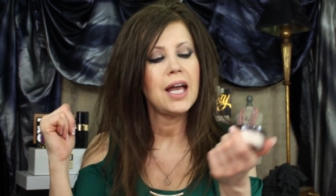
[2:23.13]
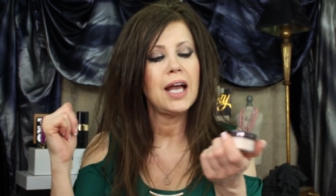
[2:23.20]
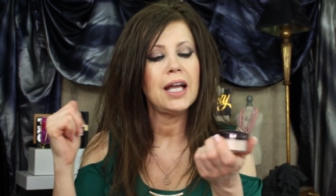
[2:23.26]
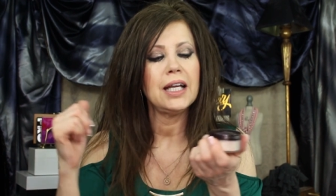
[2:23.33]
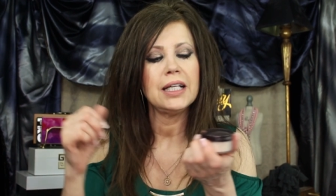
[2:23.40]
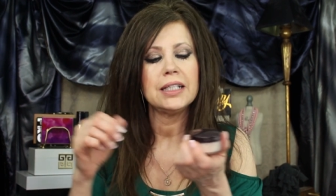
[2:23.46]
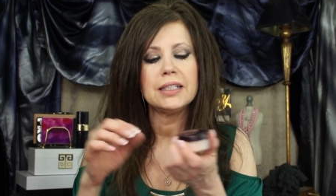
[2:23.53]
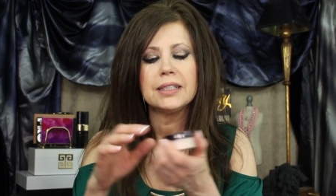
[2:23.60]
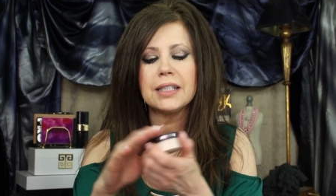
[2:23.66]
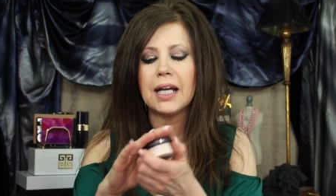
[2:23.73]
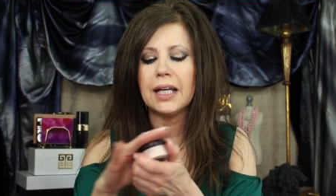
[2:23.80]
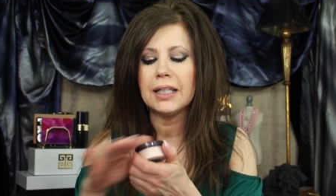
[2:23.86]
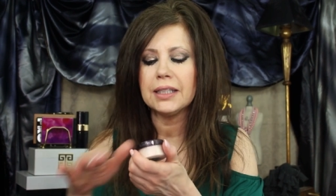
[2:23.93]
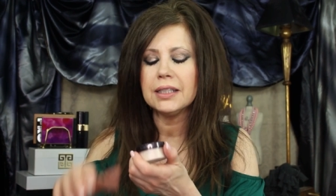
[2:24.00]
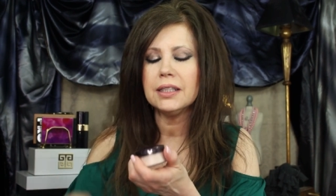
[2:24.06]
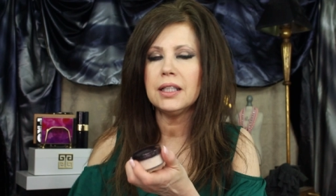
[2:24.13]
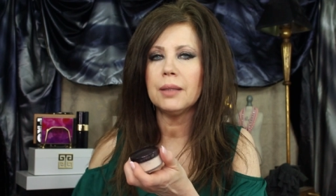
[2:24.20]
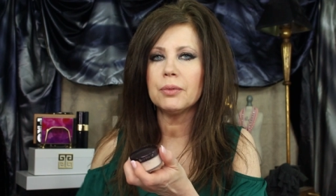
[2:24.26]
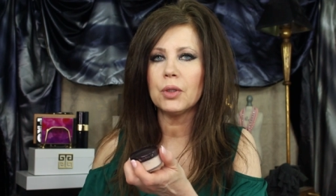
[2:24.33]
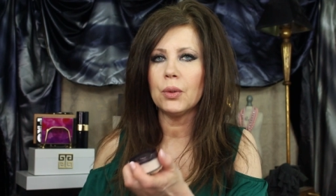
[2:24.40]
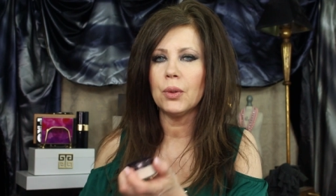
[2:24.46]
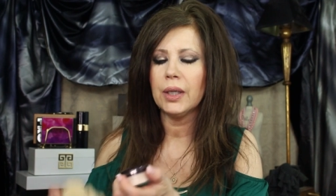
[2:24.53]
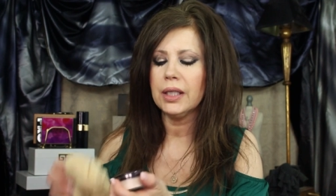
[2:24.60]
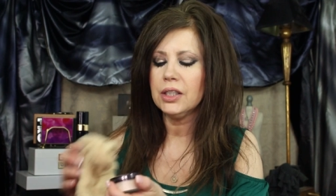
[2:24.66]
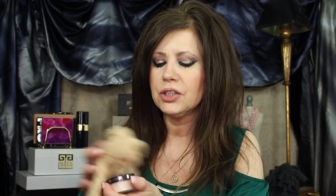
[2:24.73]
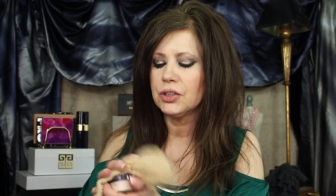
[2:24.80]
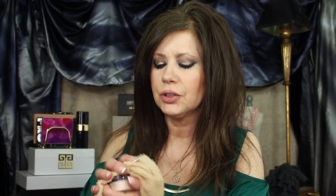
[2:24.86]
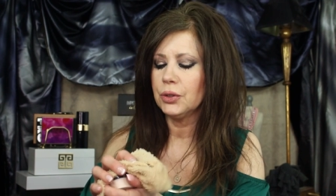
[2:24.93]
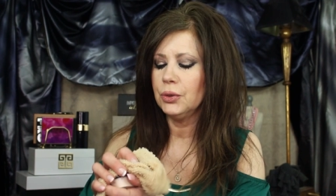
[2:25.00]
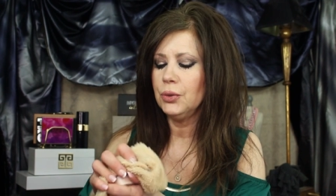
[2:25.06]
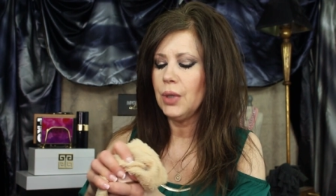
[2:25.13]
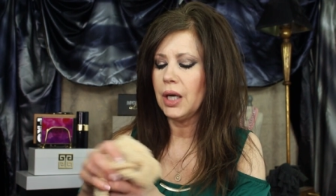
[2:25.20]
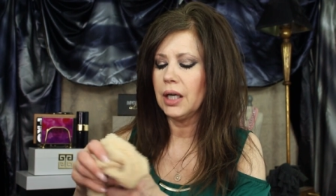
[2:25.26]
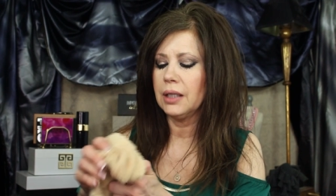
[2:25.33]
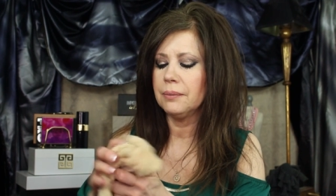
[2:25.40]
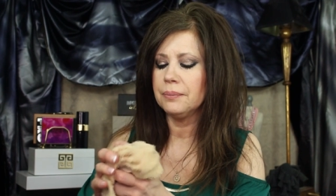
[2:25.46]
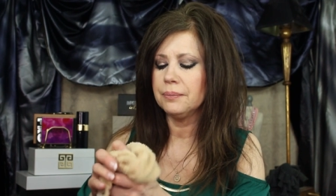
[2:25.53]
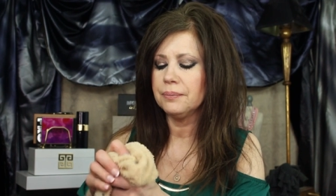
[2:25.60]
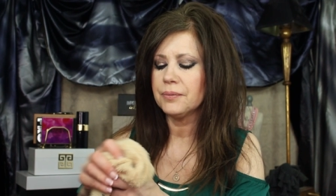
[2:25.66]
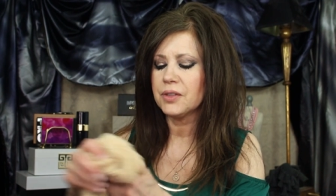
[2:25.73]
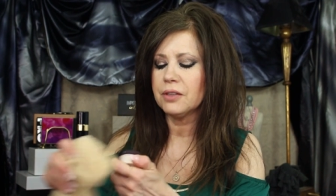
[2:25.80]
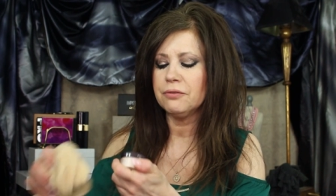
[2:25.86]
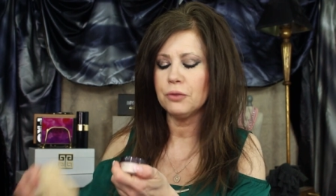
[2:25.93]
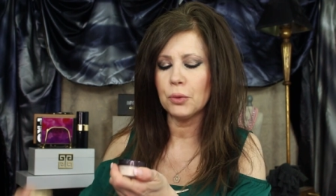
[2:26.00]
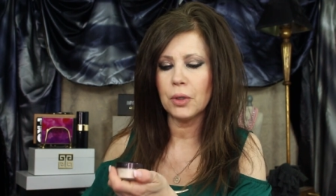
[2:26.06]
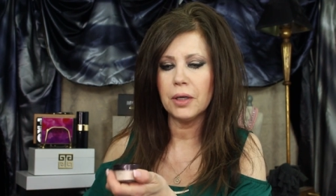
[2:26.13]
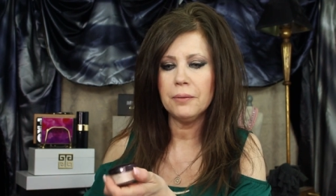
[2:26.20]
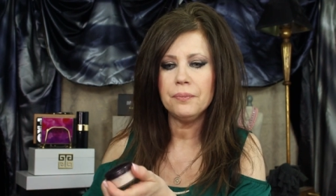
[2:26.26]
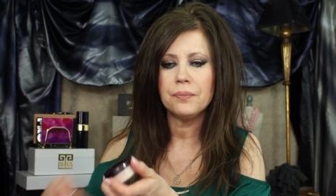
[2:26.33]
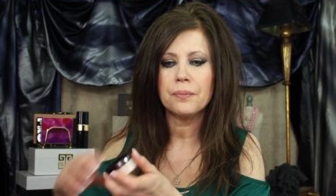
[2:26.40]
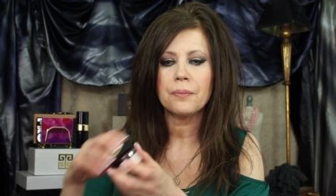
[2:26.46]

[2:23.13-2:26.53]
And I ended up going to Sephora